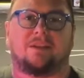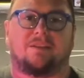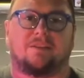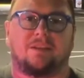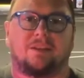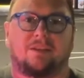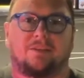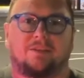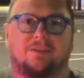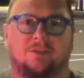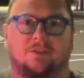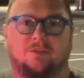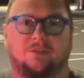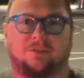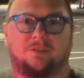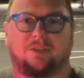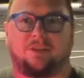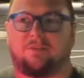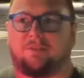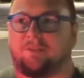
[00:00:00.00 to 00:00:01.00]
thing you'll see
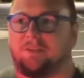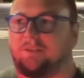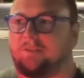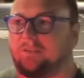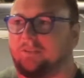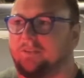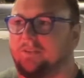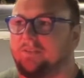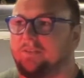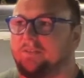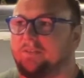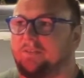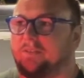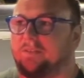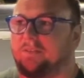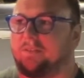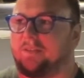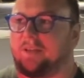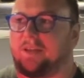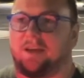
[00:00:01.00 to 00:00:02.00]
obviously after this is
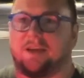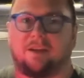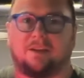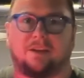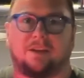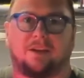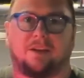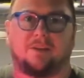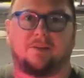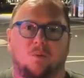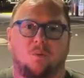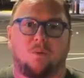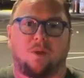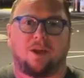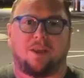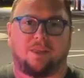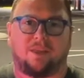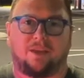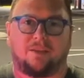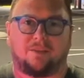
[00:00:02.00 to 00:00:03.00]
the countdown to
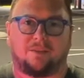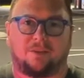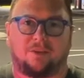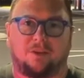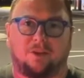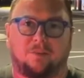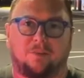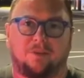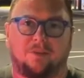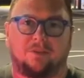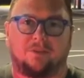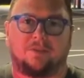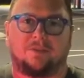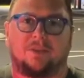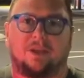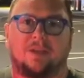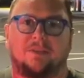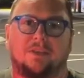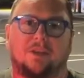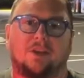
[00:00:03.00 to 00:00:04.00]
1,000 kilometers,
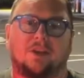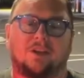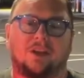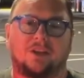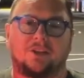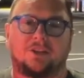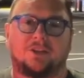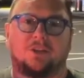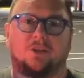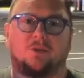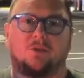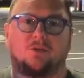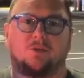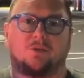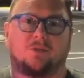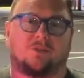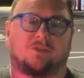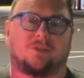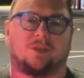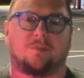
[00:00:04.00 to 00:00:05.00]
and then I'll actually go and do the
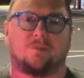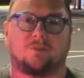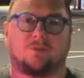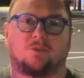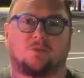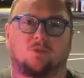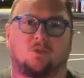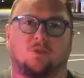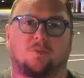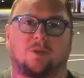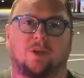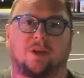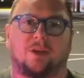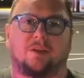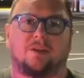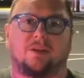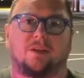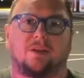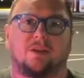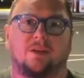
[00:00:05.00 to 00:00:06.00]
sums and talk about it.
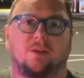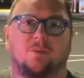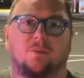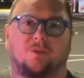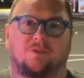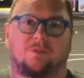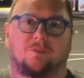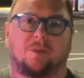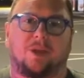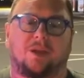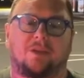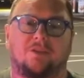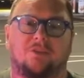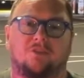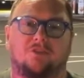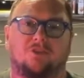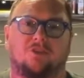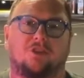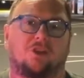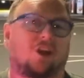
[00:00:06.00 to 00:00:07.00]
Once I'm back in the
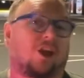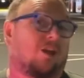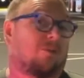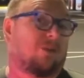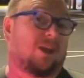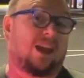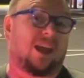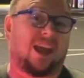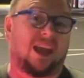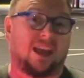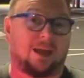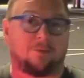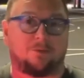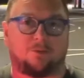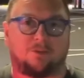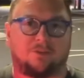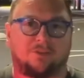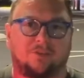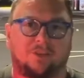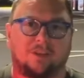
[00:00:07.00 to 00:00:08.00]
studio, I'm going to add up the
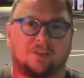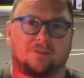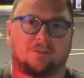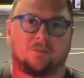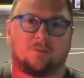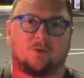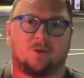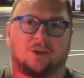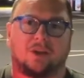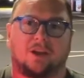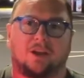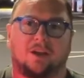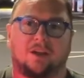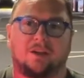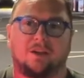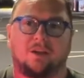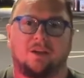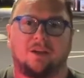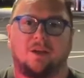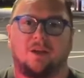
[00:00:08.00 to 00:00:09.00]
receipts and work out
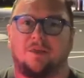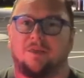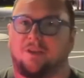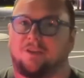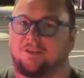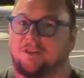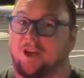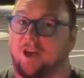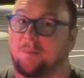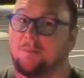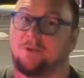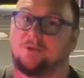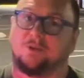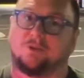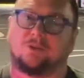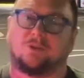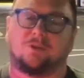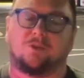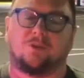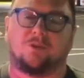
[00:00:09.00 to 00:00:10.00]
the time it took
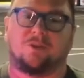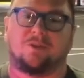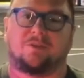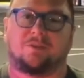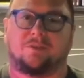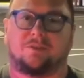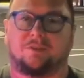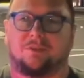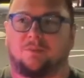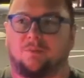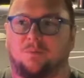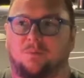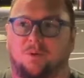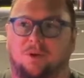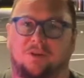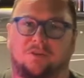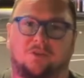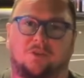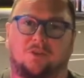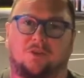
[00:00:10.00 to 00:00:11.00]
to do this, what
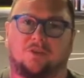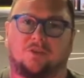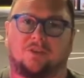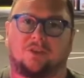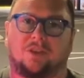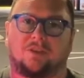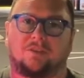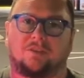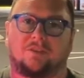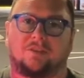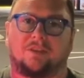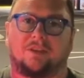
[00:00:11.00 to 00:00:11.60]
it's cost us,